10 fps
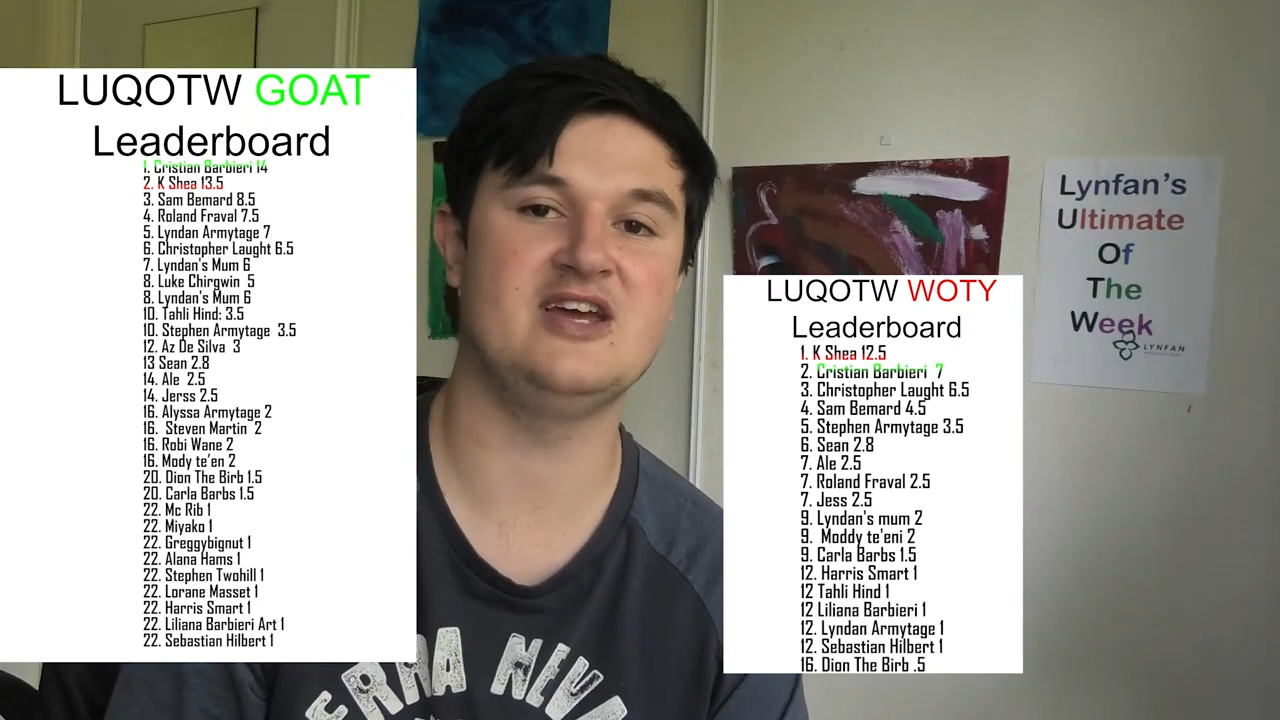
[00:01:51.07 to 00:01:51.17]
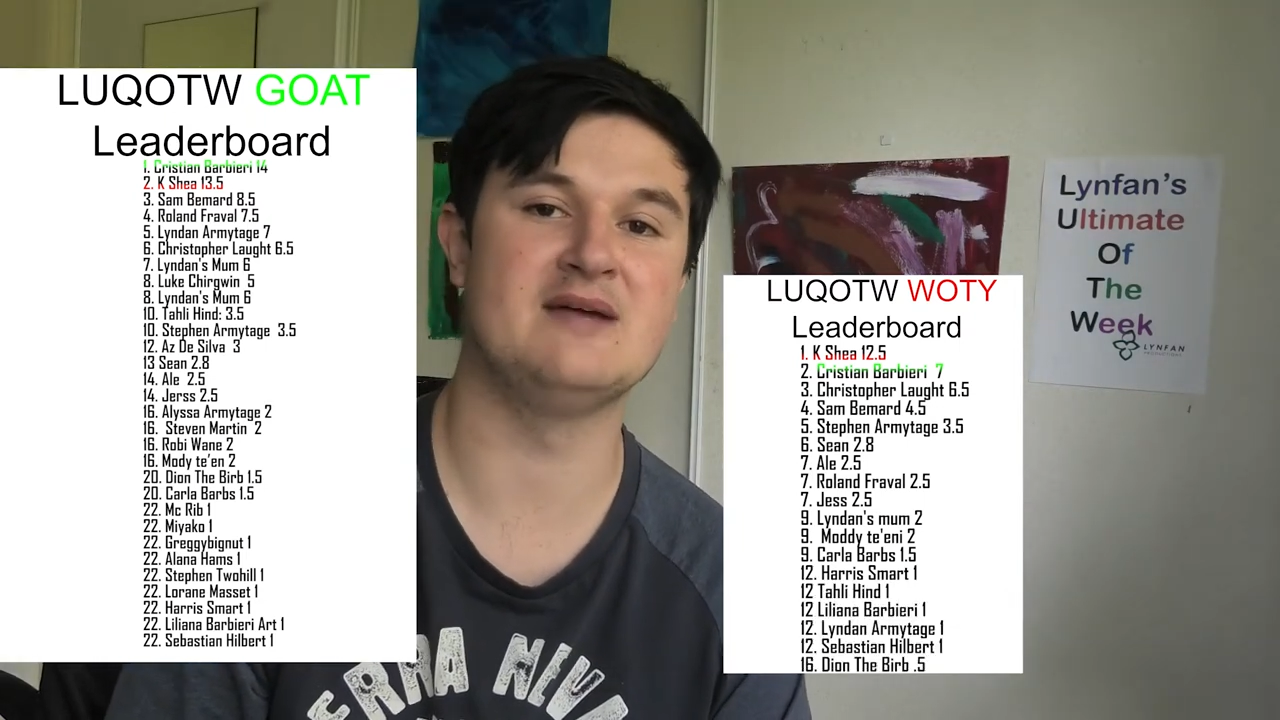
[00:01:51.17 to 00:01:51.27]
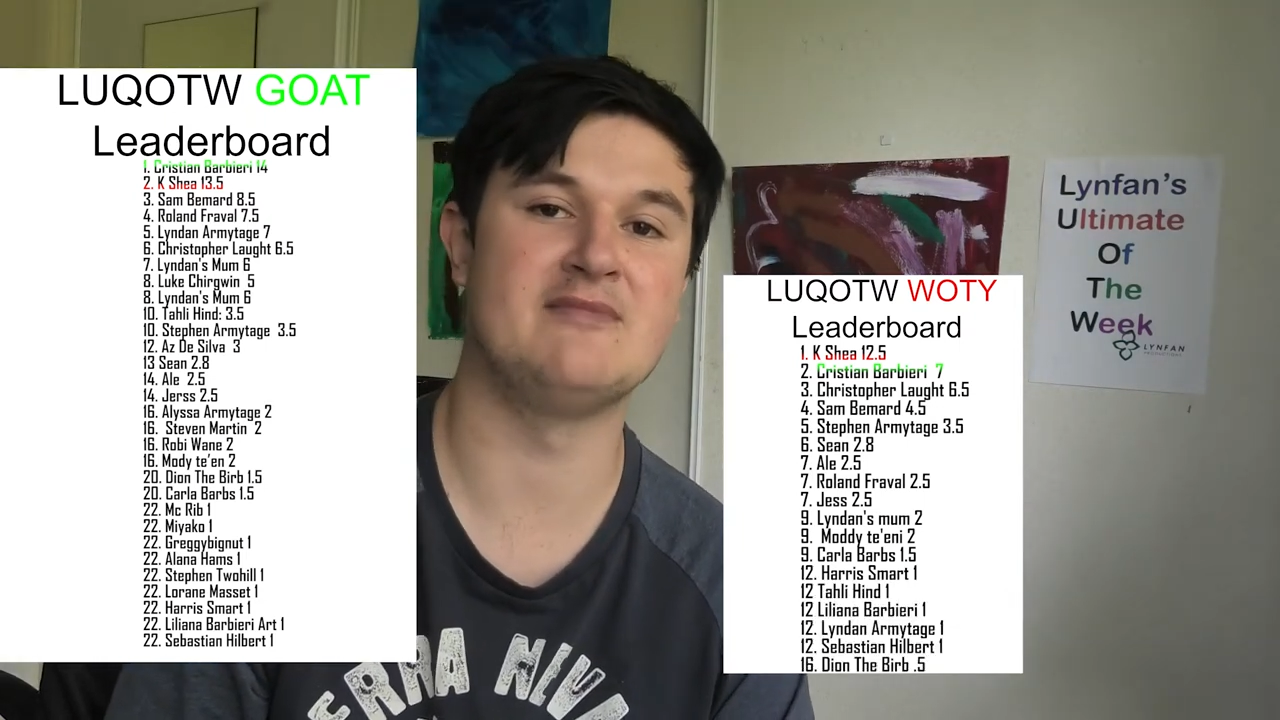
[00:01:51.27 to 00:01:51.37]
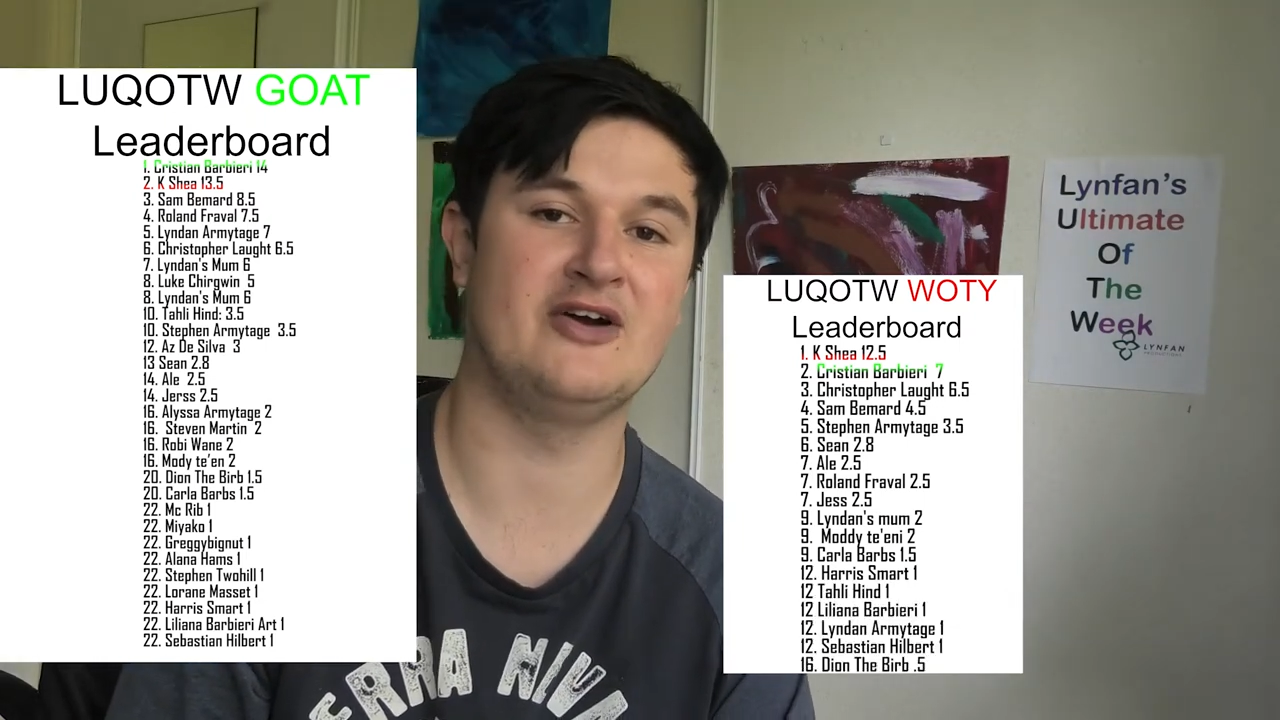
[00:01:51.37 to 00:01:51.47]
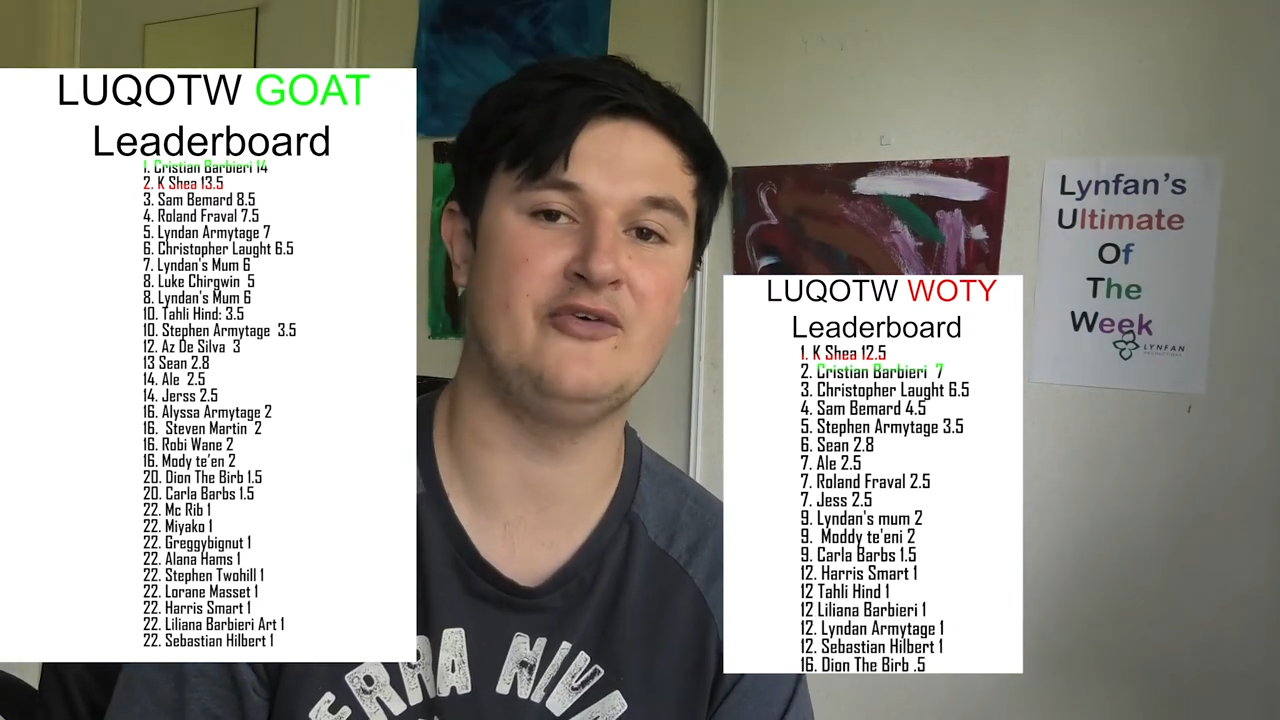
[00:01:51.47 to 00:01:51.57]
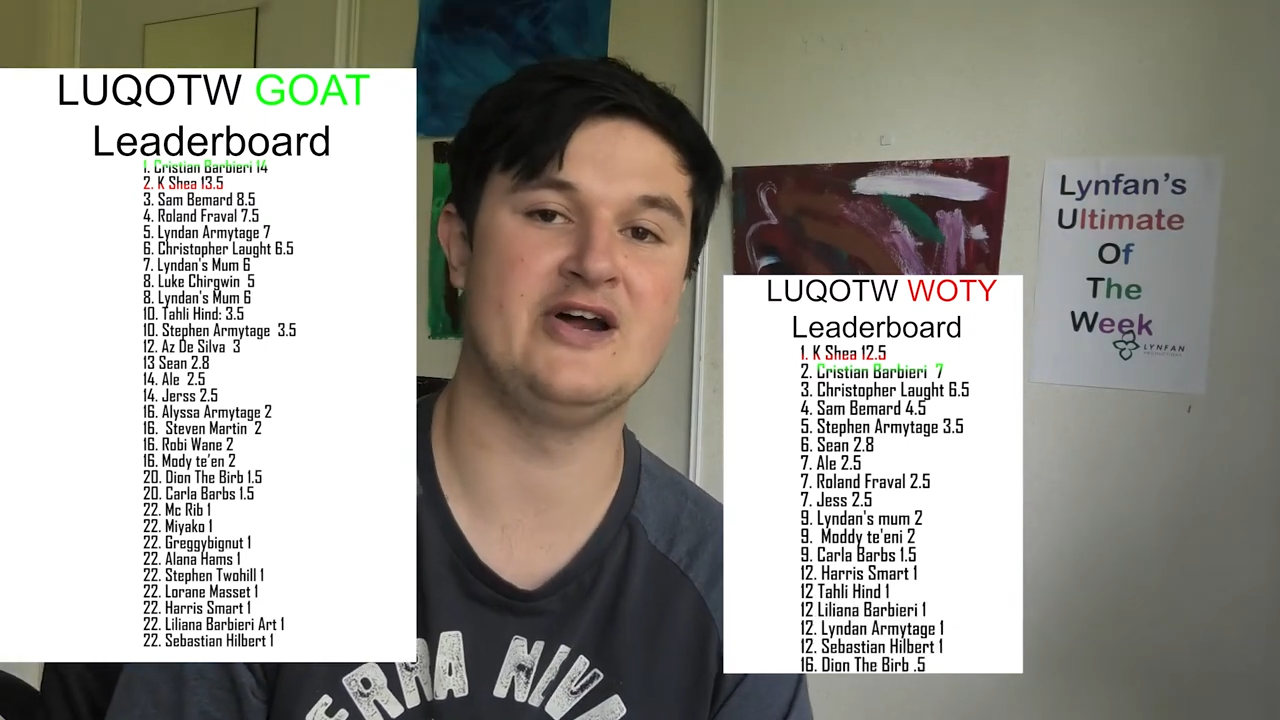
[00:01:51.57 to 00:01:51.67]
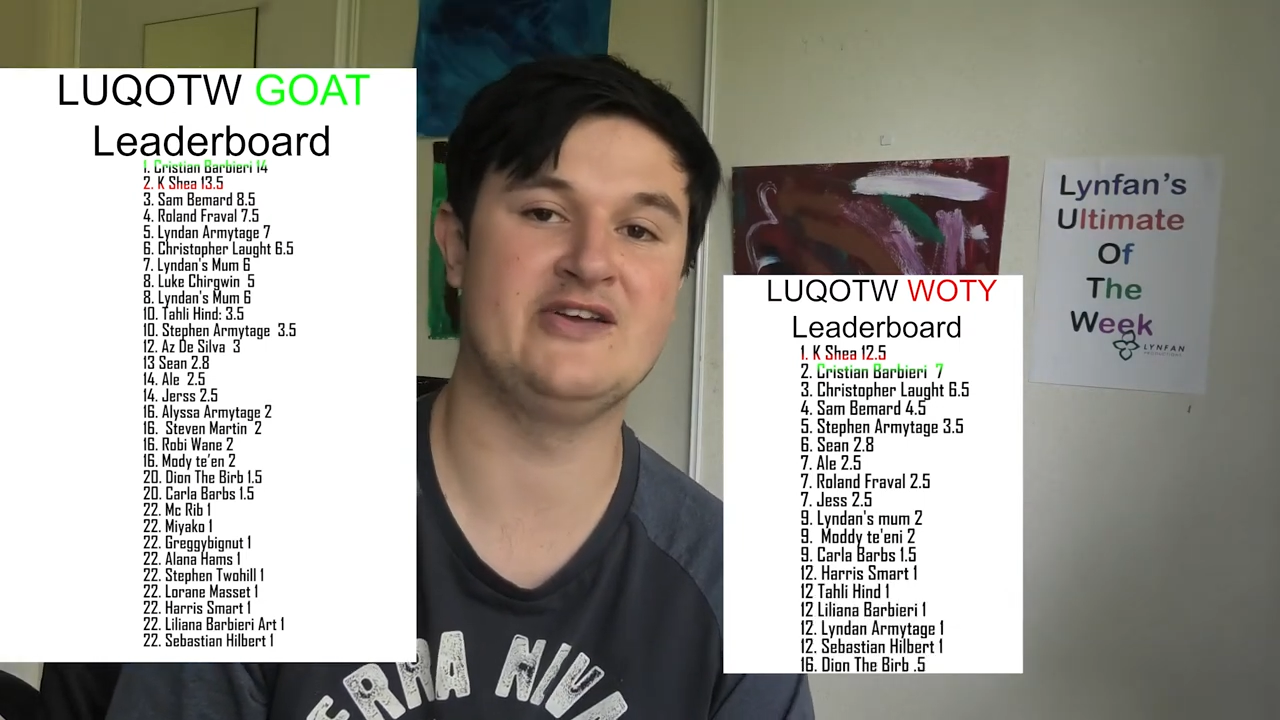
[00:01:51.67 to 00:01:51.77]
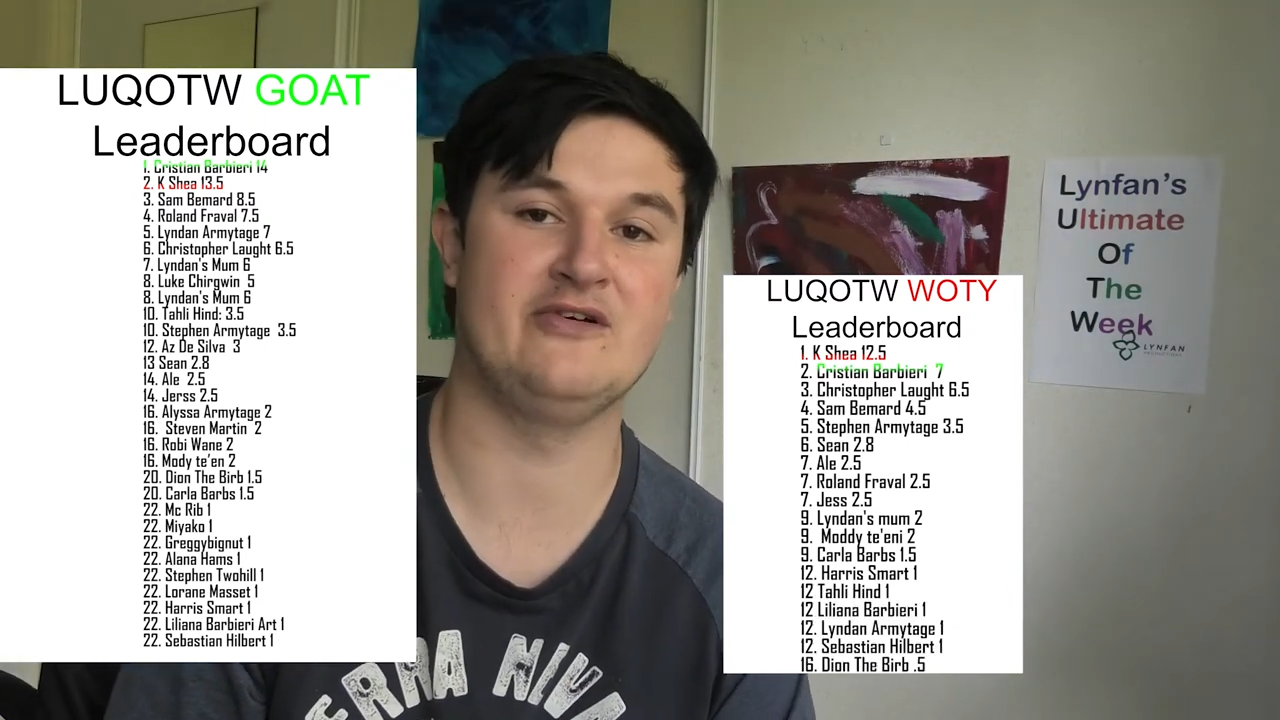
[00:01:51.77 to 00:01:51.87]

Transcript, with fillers: in my greatest